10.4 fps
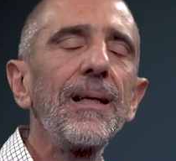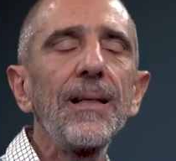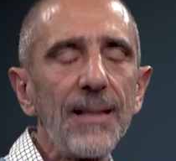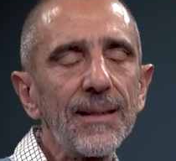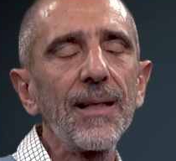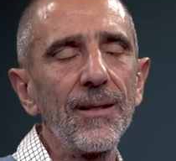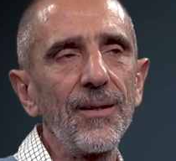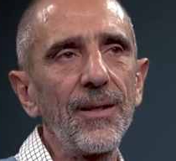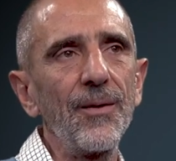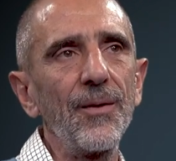These are the
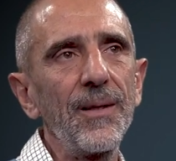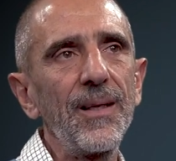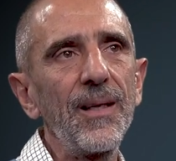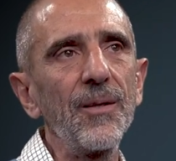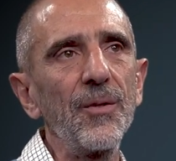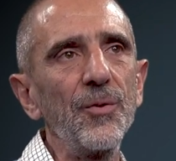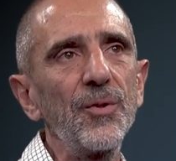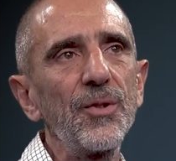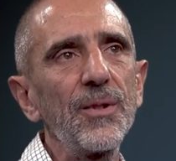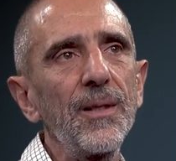real
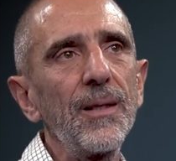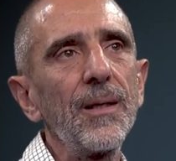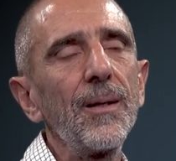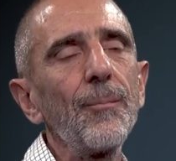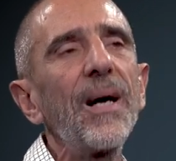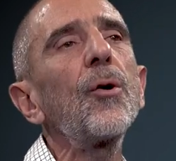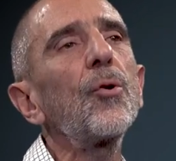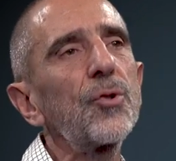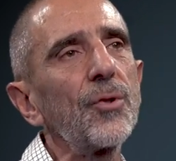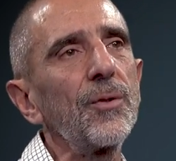heroes. But
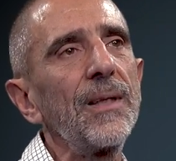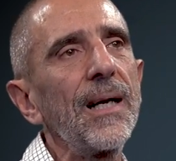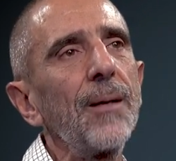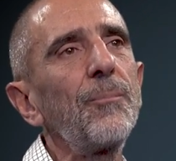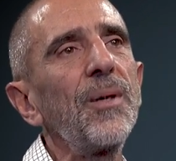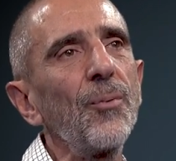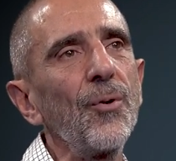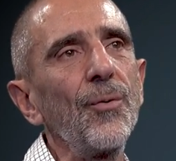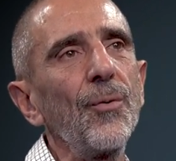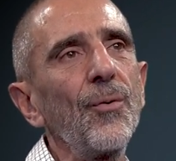also there are people